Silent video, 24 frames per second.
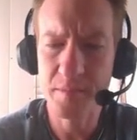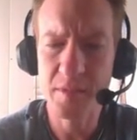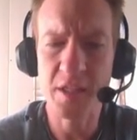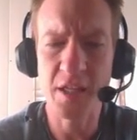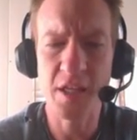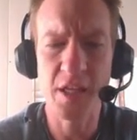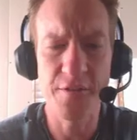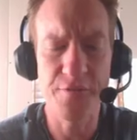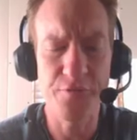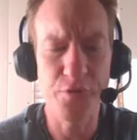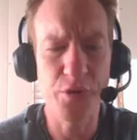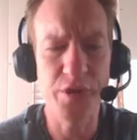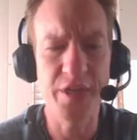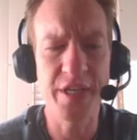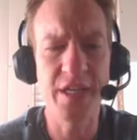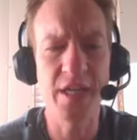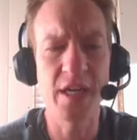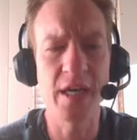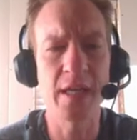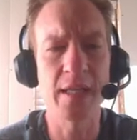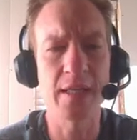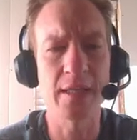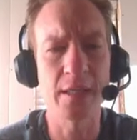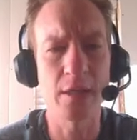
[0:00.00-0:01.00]
if you
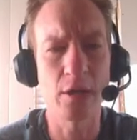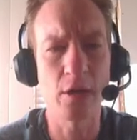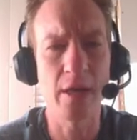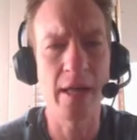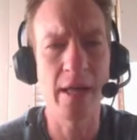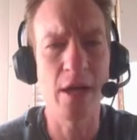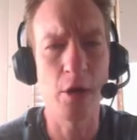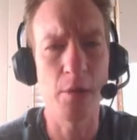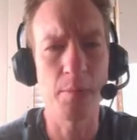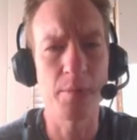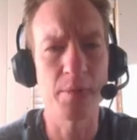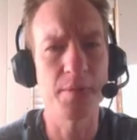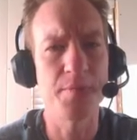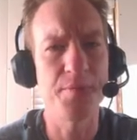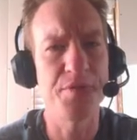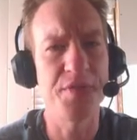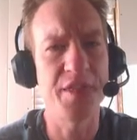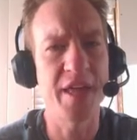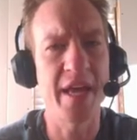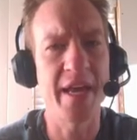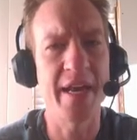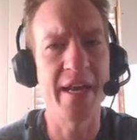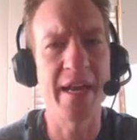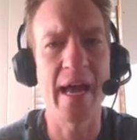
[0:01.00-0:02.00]
need a little help,
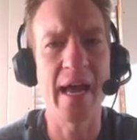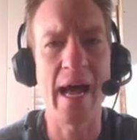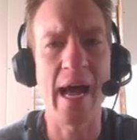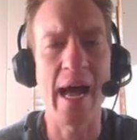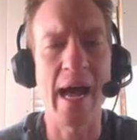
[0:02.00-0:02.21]
then